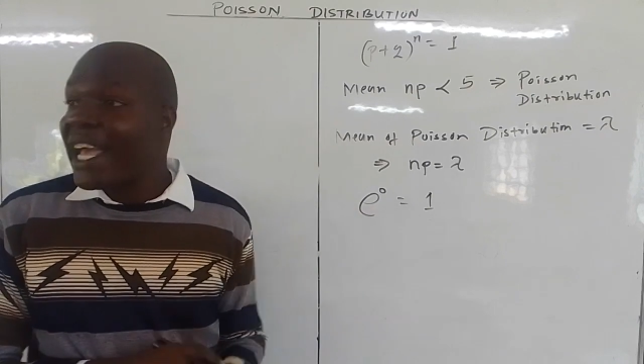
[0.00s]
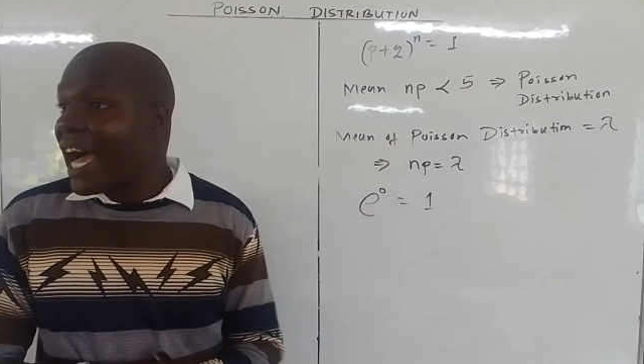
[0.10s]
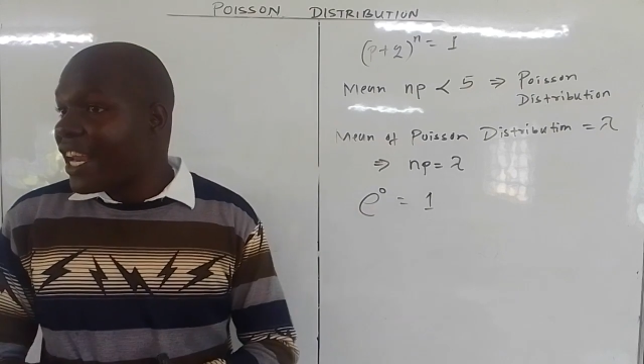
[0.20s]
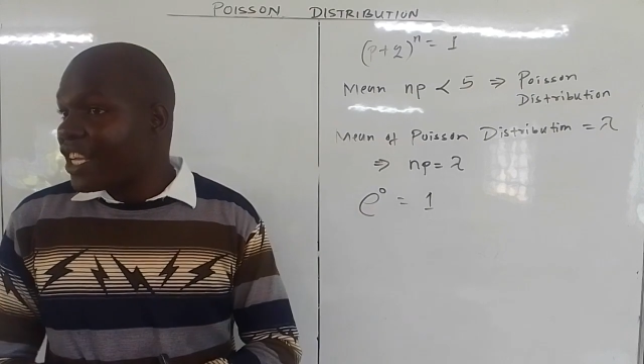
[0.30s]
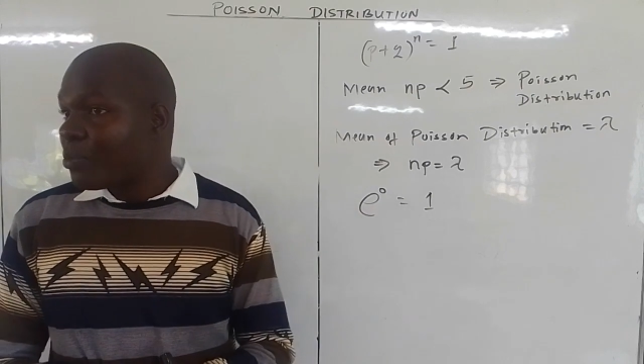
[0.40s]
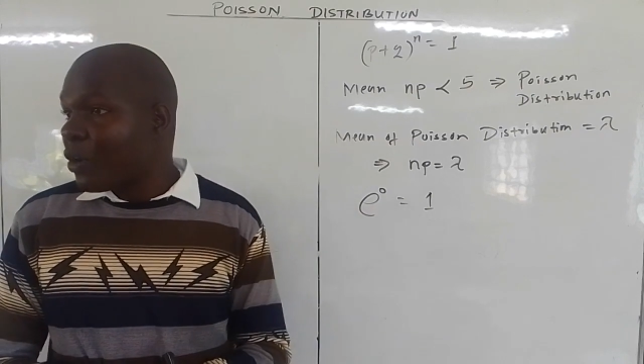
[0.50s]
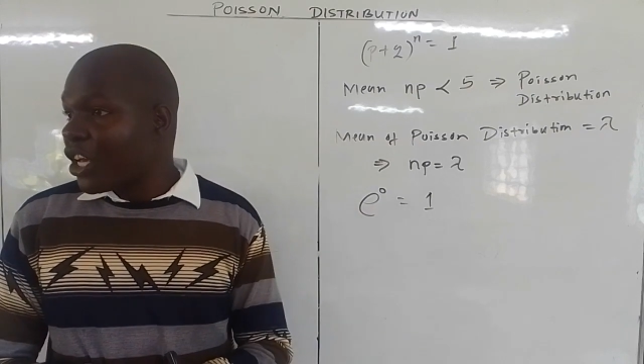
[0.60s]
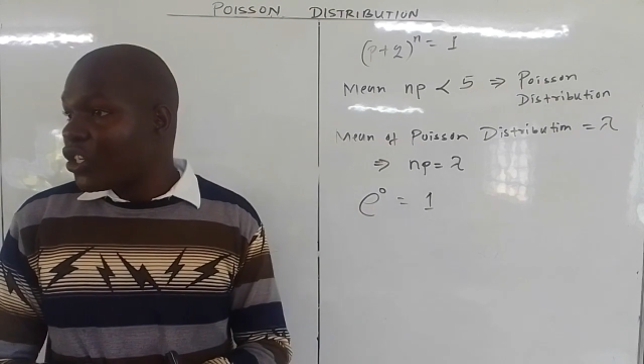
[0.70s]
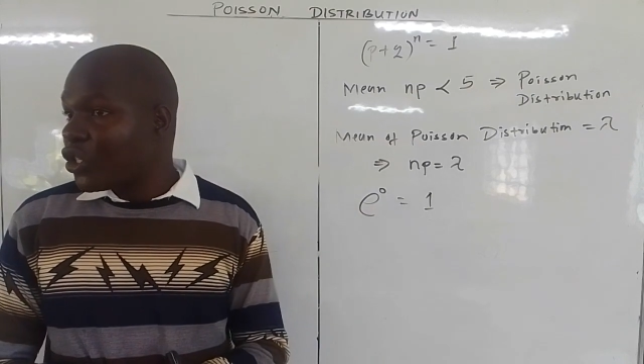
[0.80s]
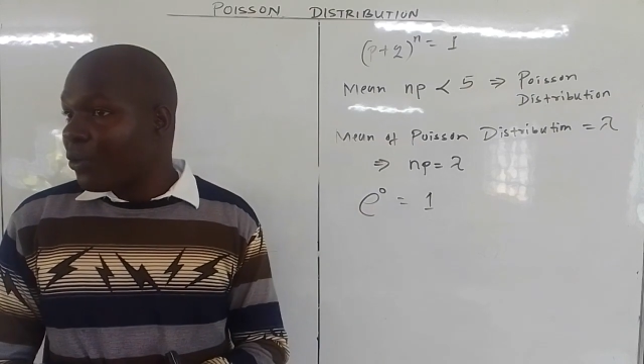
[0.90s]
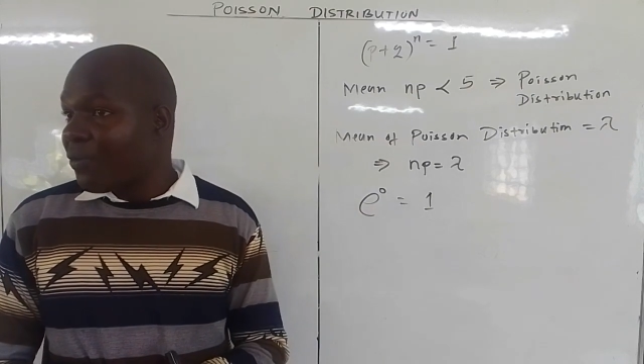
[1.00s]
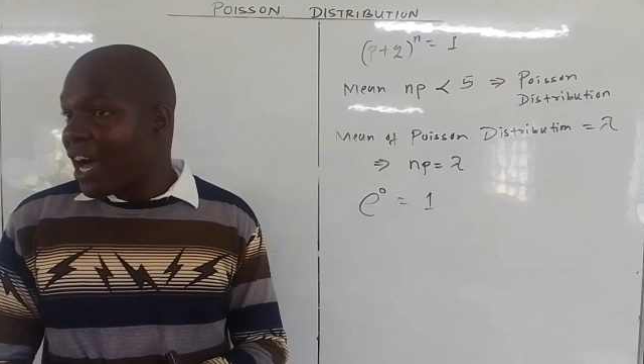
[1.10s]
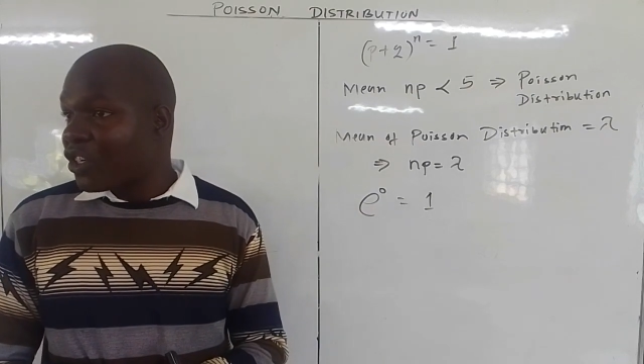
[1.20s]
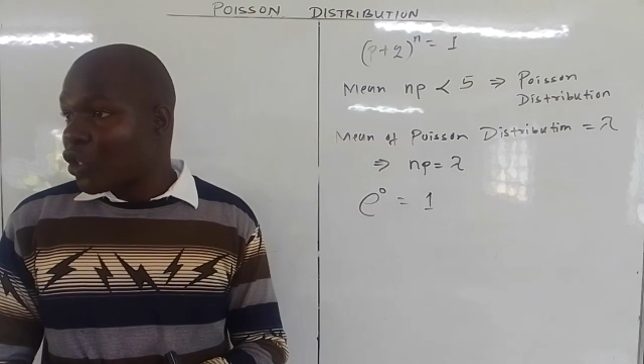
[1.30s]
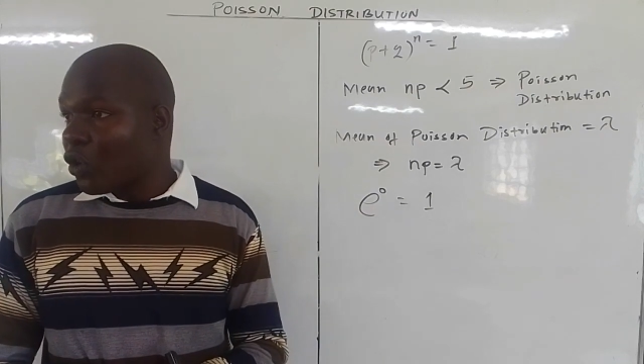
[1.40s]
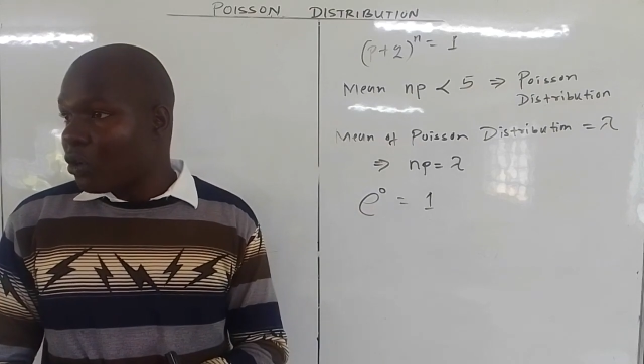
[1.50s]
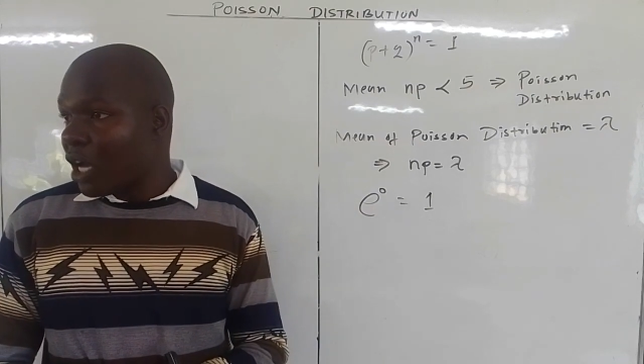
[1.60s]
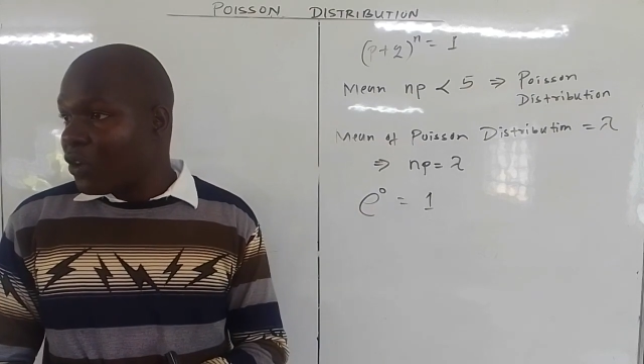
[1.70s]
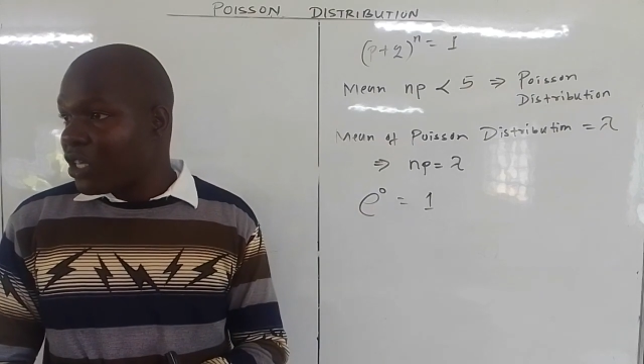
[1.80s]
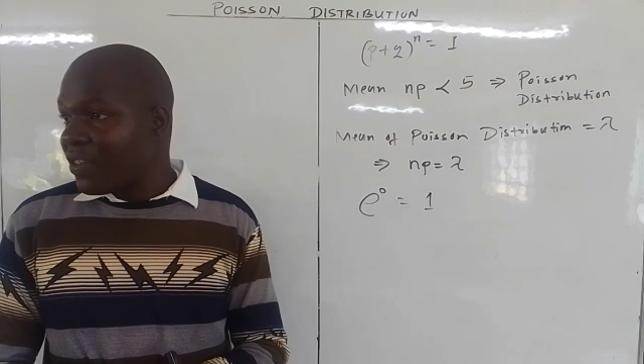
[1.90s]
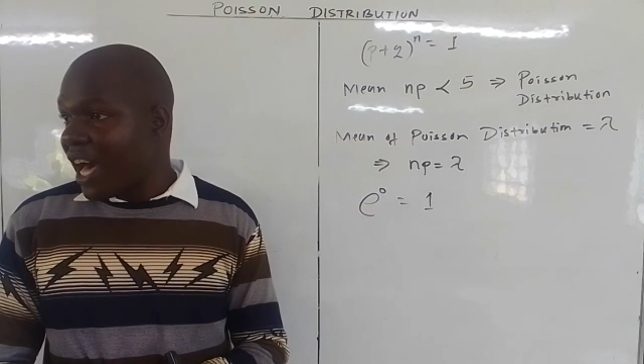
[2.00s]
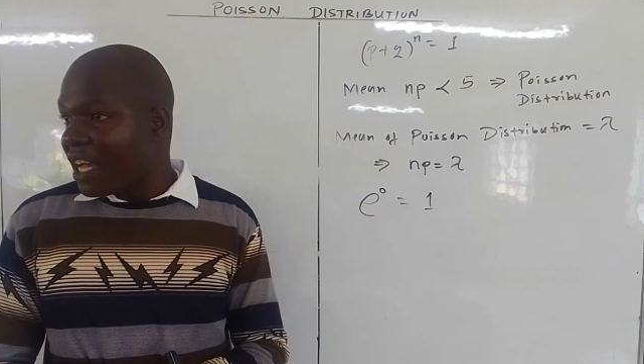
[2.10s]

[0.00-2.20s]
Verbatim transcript: by an exponential function. Are you seeing